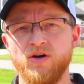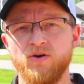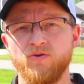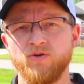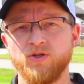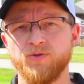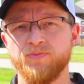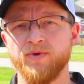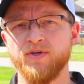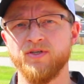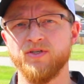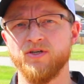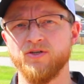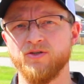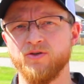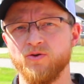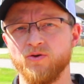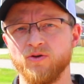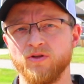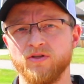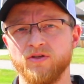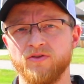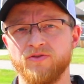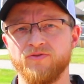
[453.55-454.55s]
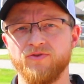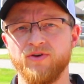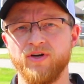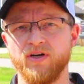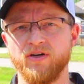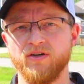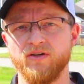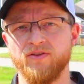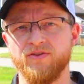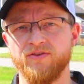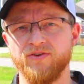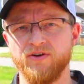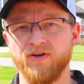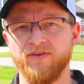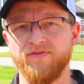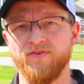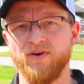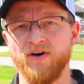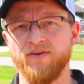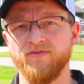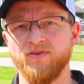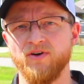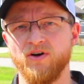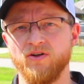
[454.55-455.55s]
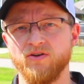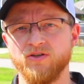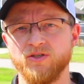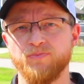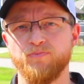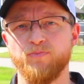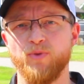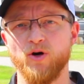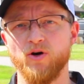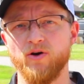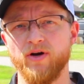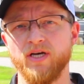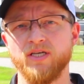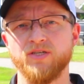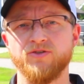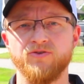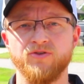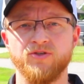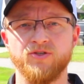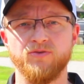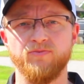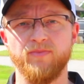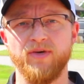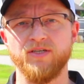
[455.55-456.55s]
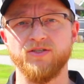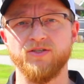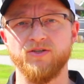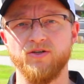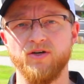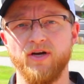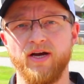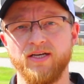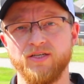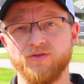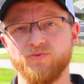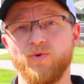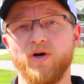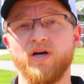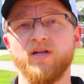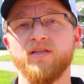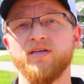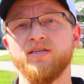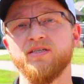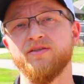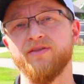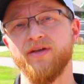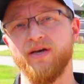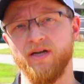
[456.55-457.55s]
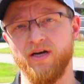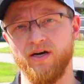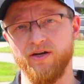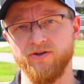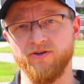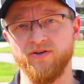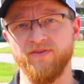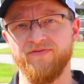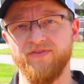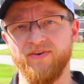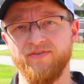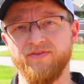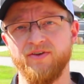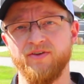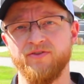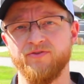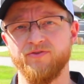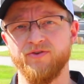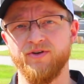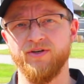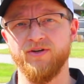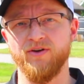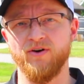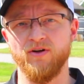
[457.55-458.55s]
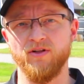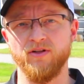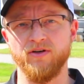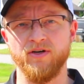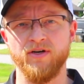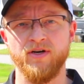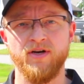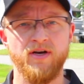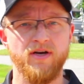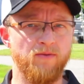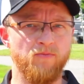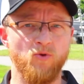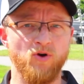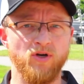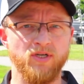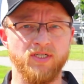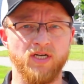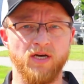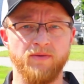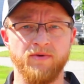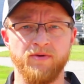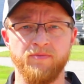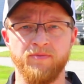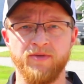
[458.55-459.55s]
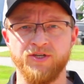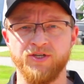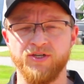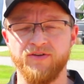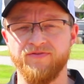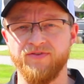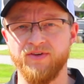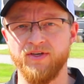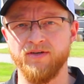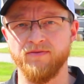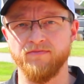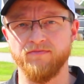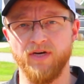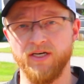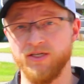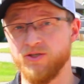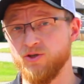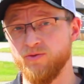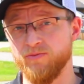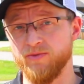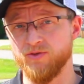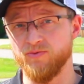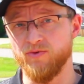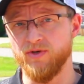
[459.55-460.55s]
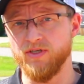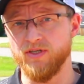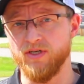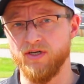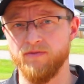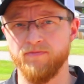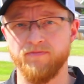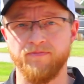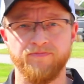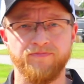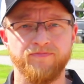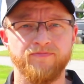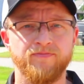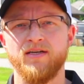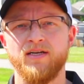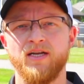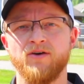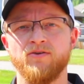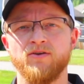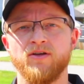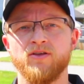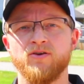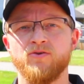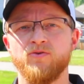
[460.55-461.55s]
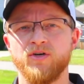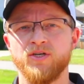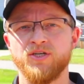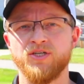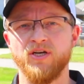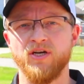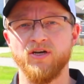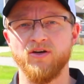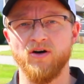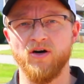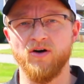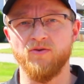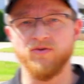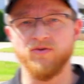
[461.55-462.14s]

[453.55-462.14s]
which brings our total to $335 per extra semester, as well as that $153 one-time admission fee. I assume it's one time. Now, another question I got